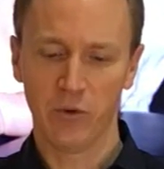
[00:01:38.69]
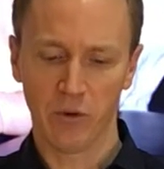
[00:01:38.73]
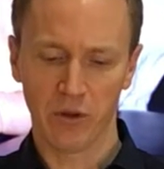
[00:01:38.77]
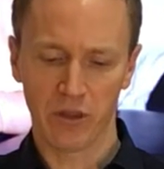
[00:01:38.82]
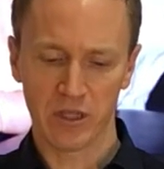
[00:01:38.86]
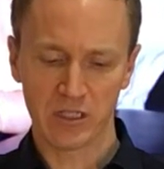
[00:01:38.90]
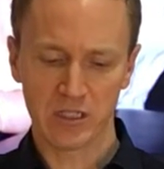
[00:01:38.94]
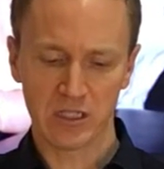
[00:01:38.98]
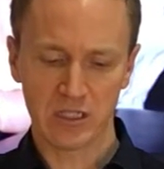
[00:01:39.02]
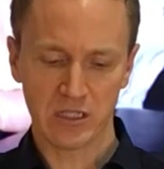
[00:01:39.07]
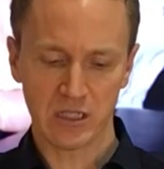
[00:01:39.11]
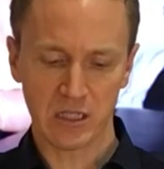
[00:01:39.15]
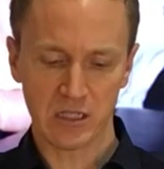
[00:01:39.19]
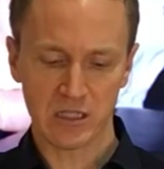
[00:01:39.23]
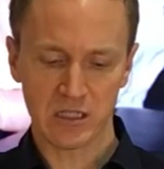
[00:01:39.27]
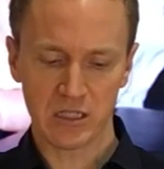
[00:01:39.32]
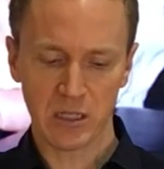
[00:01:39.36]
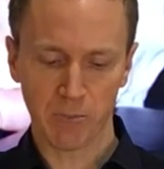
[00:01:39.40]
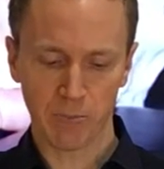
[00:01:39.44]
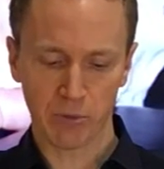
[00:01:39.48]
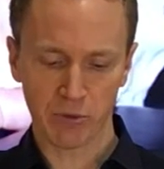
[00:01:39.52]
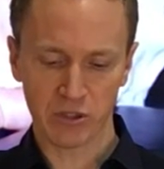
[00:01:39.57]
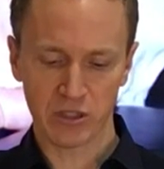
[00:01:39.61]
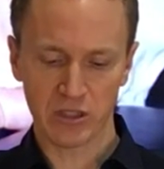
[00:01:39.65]
Well, this is a
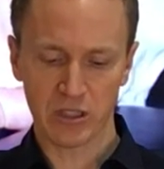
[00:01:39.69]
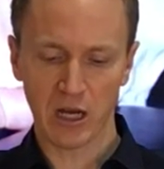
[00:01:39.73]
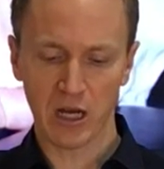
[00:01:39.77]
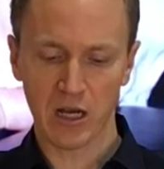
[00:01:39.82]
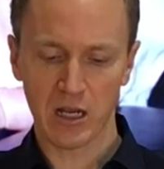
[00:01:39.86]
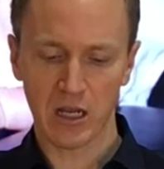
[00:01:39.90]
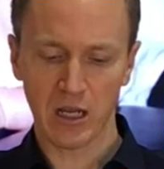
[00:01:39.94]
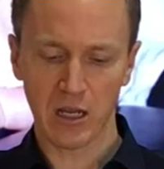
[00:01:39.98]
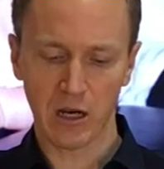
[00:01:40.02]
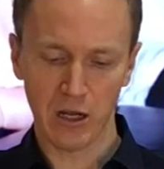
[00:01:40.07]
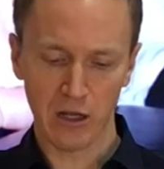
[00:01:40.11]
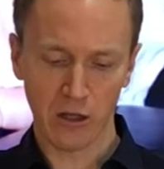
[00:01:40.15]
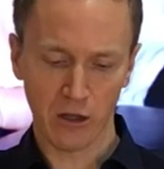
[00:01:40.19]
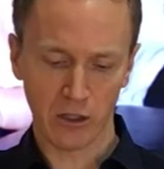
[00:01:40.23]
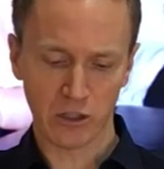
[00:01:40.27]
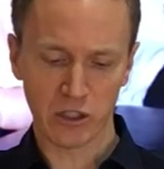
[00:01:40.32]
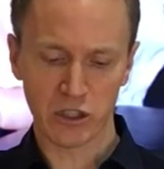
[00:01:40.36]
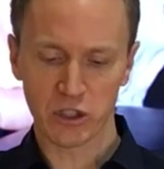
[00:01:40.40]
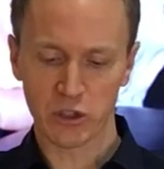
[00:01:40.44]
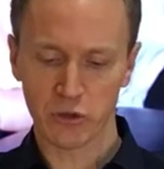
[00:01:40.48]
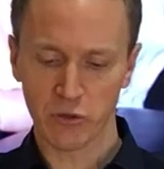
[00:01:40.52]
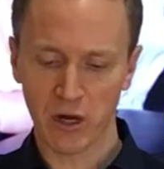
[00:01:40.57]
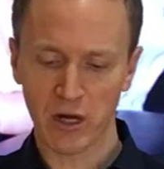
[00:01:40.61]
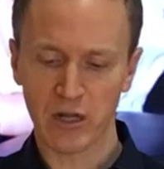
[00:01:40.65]
simple study, an
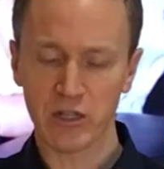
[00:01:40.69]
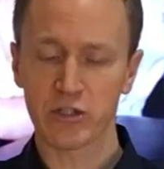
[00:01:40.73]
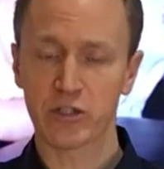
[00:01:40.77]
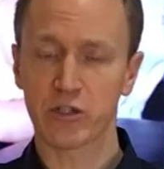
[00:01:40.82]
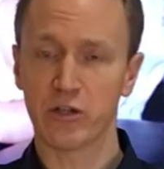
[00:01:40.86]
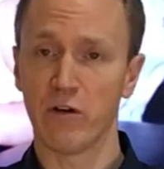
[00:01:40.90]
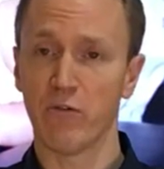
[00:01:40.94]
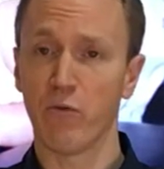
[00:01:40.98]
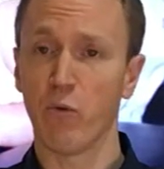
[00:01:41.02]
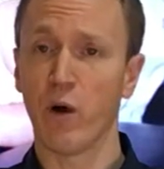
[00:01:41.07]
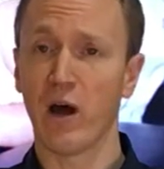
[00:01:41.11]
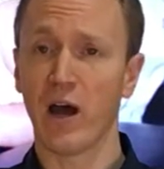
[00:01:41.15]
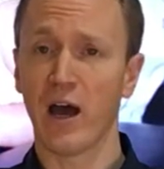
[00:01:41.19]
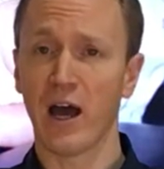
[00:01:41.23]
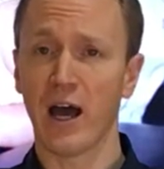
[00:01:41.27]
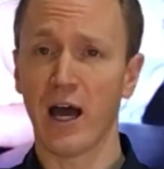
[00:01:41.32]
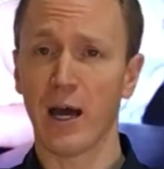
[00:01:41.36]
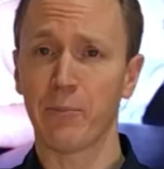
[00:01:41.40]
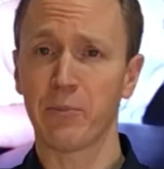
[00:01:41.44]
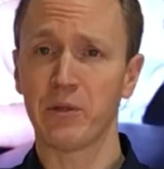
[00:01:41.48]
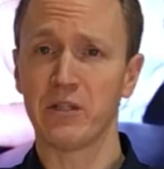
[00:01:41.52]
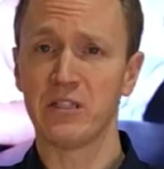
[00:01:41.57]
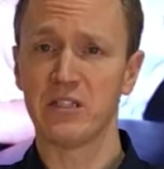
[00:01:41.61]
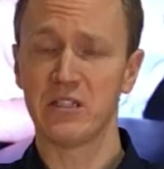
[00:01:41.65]
illustration of what
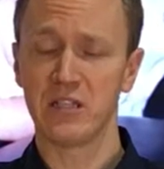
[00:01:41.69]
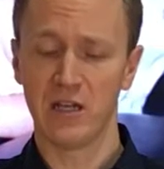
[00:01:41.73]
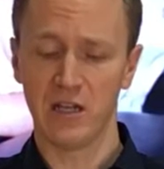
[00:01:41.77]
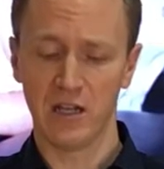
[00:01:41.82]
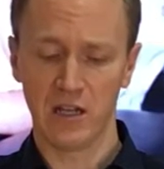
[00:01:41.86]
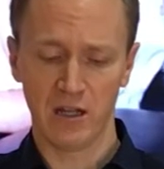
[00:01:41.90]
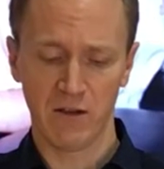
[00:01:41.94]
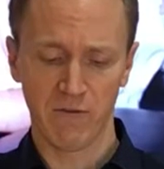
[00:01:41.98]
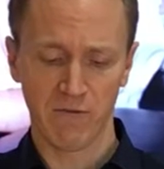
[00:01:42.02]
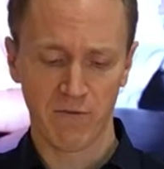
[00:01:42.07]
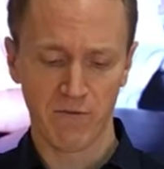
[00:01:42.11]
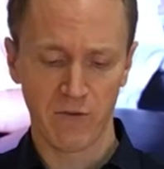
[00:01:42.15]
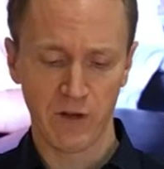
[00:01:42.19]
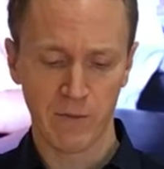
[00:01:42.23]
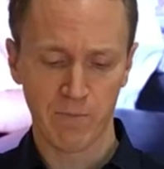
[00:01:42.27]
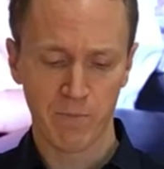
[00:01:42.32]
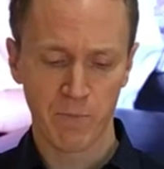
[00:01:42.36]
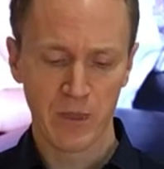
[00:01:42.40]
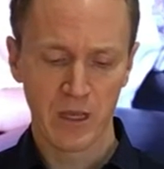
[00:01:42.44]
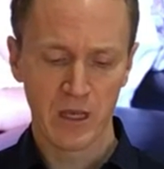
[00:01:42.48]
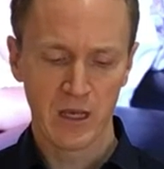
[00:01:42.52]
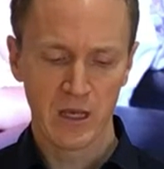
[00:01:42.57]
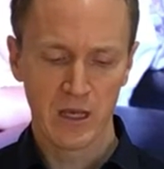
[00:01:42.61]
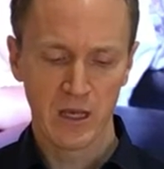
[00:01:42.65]
happens in an infant.